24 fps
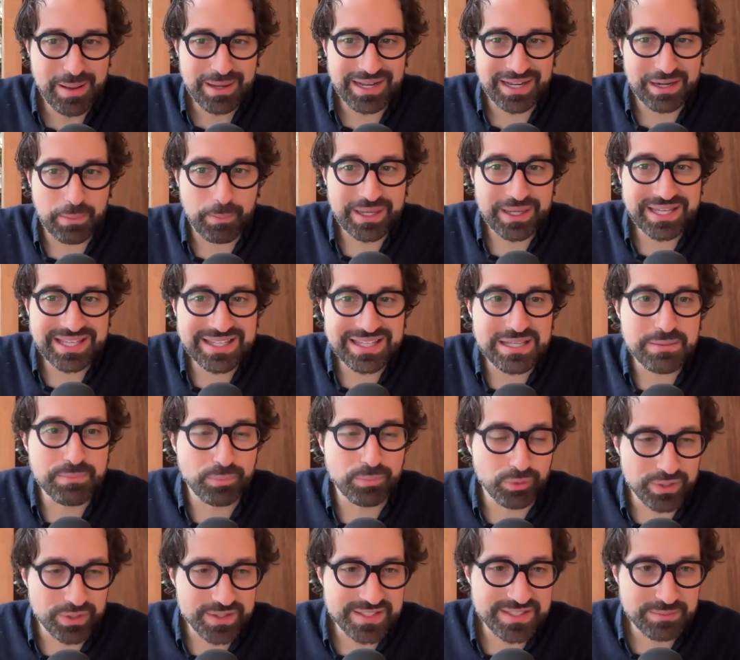kind of key
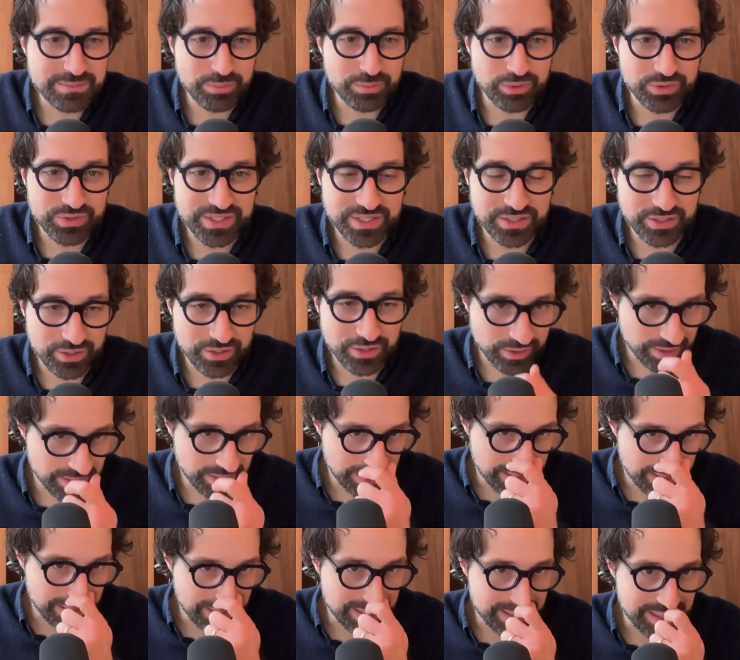principles here
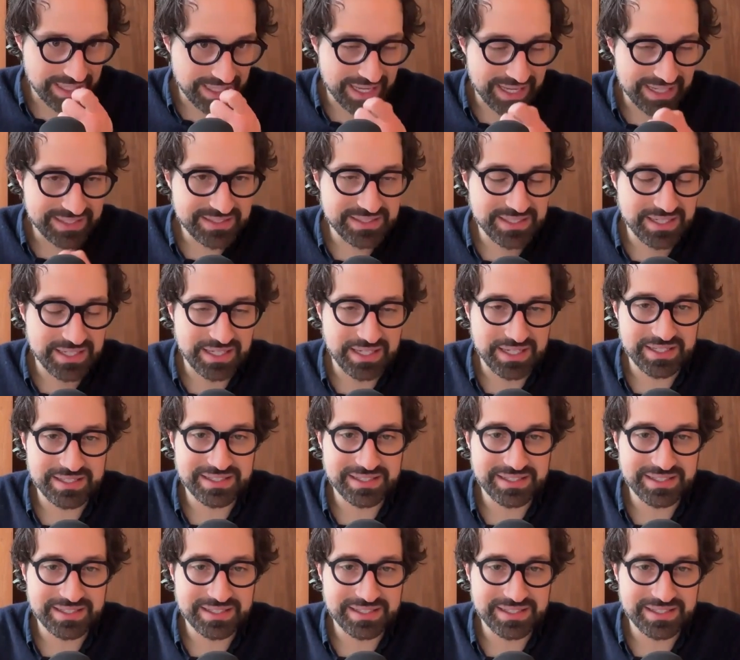that